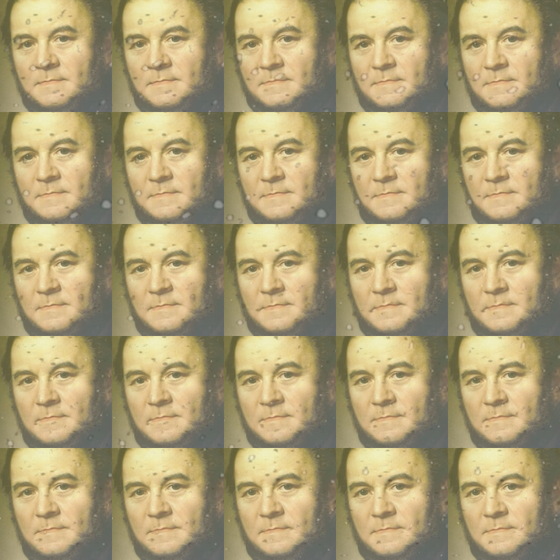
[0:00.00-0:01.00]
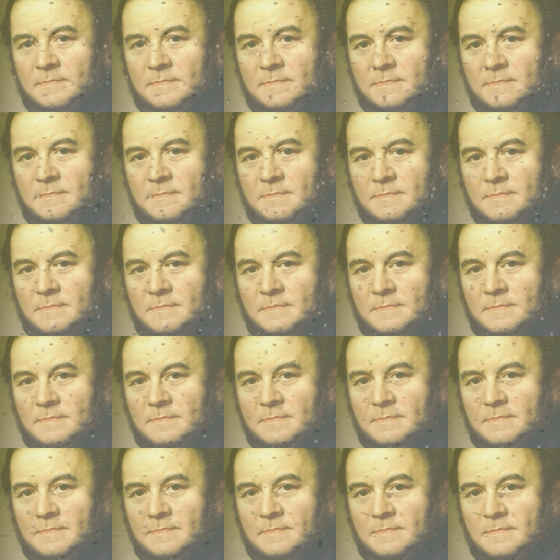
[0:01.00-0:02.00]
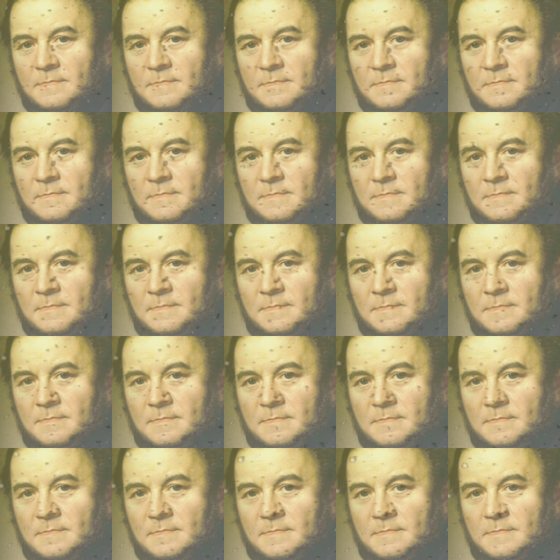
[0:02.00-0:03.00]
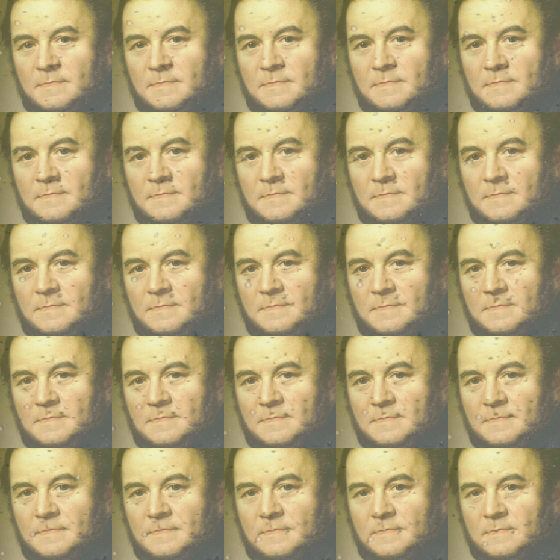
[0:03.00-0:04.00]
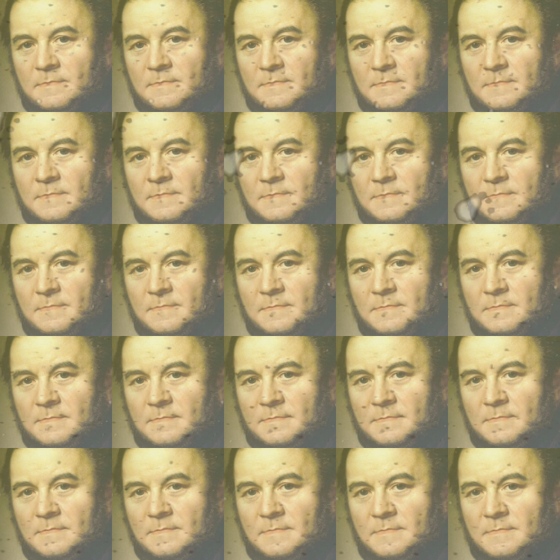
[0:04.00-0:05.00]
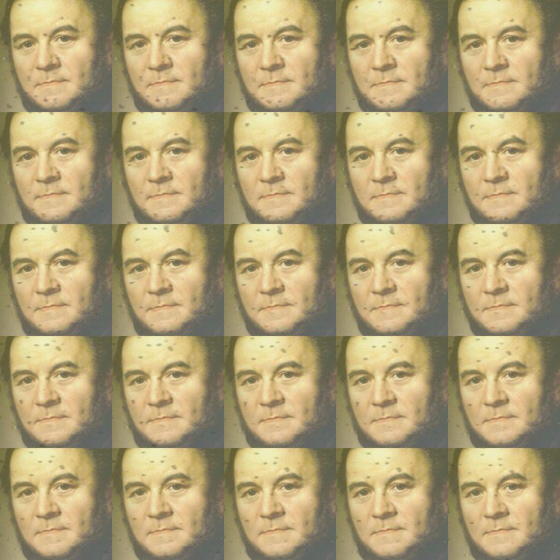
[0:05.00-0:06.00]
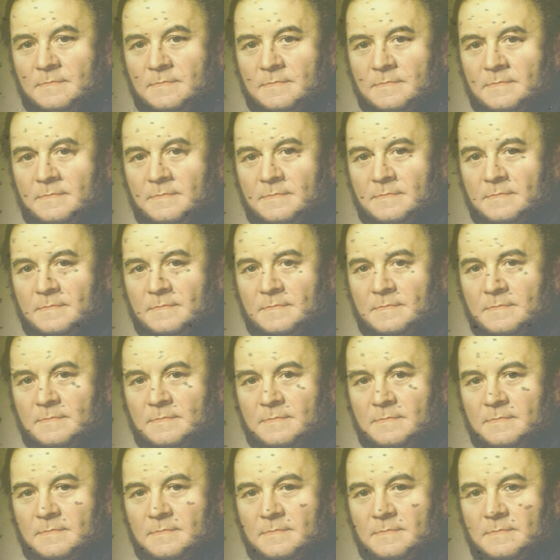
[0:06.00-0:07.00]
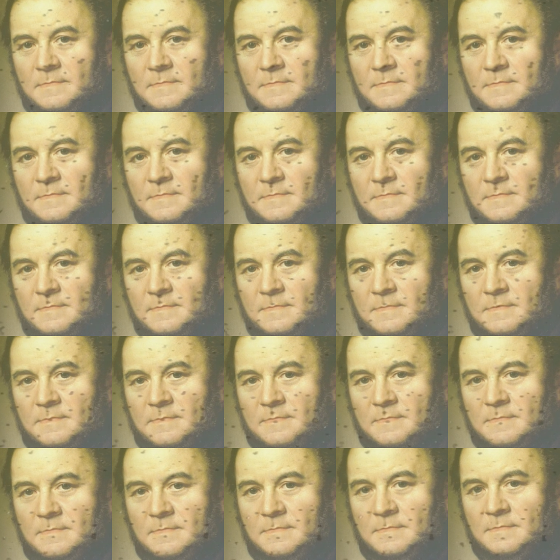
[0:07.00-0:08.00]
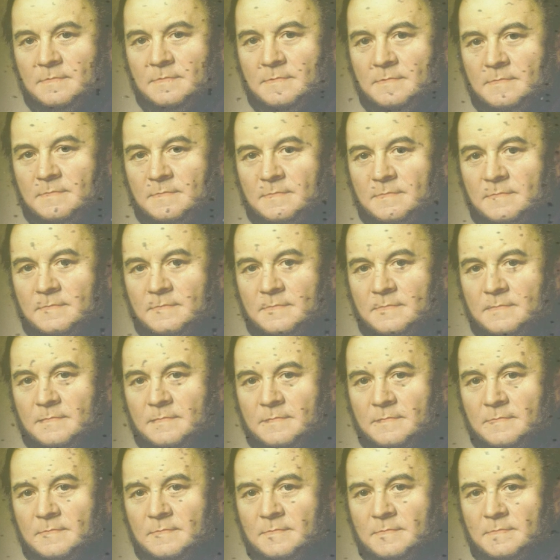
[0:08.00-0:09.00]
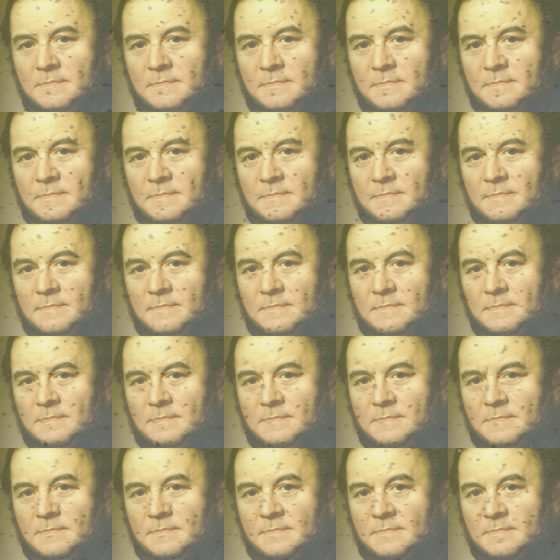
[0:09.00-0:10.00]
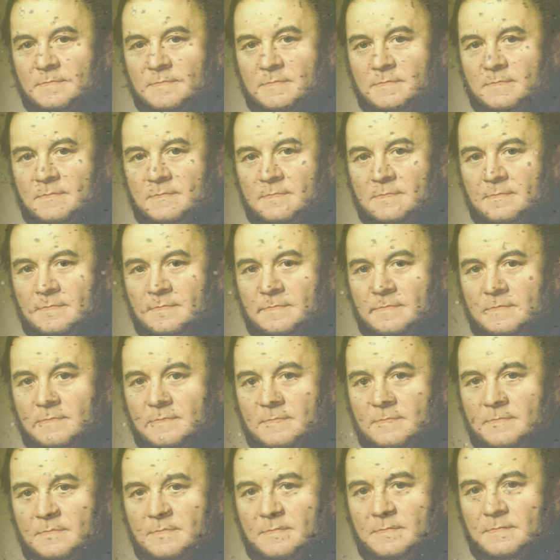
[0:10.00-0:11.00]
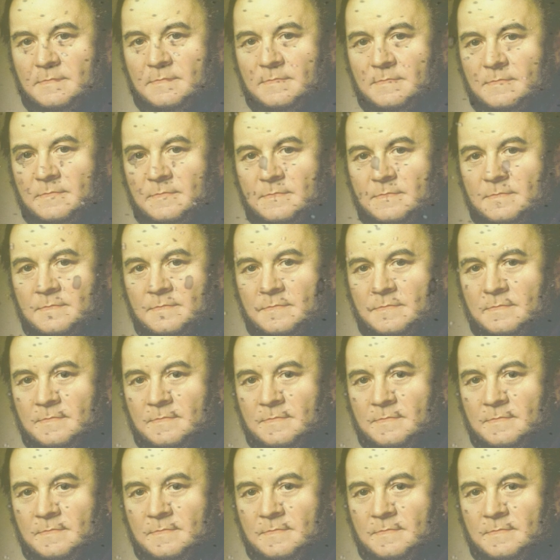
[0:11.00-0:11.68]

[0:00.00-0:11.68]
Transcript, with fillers: Guys, which quotes did you like the most? Tell me in the comments. And if you like the video, please subscribe to my channel. Thanks. Bye bye.